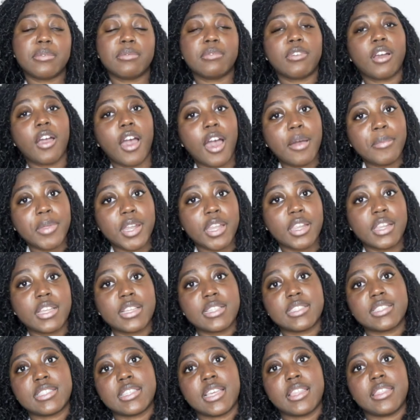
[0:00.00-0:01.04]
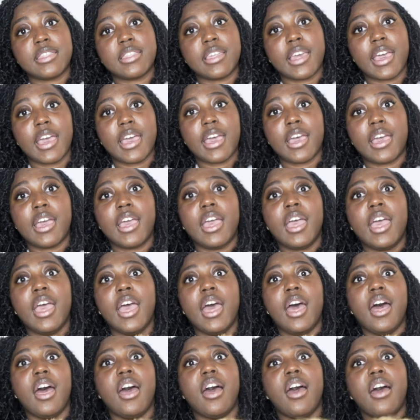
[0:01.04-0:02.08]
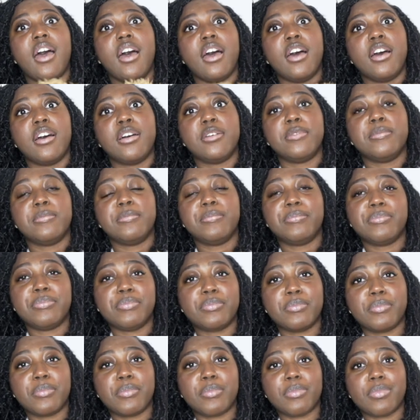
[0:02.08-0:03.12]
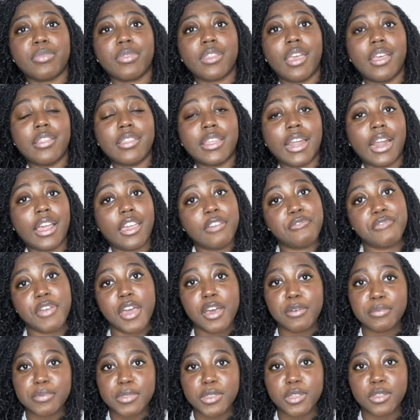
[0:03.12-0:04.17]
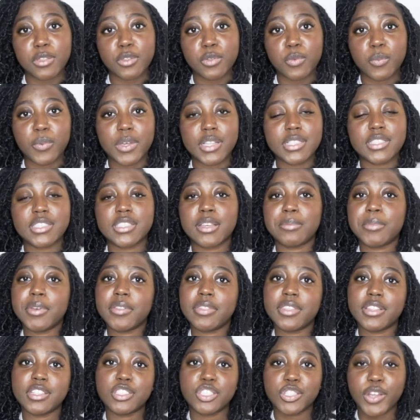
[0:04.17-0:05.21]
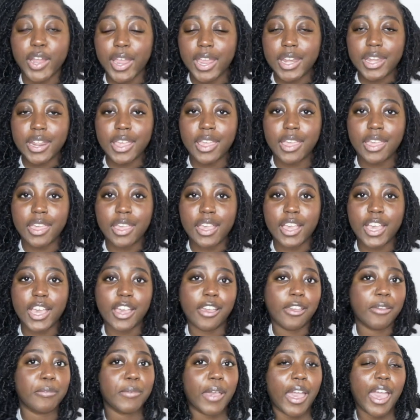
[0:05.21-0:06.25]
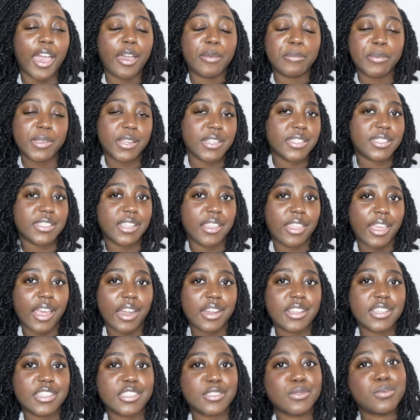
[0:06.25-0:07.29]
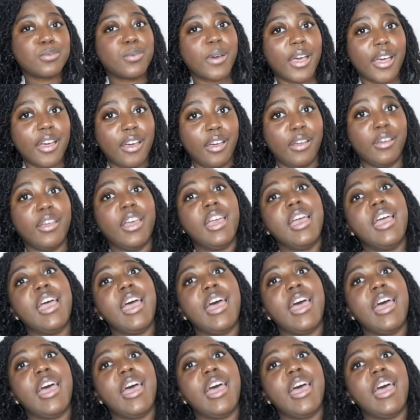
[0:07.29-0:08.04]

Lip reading: commented and said that that I've helped you with some of the training, I'm happy to see that as well.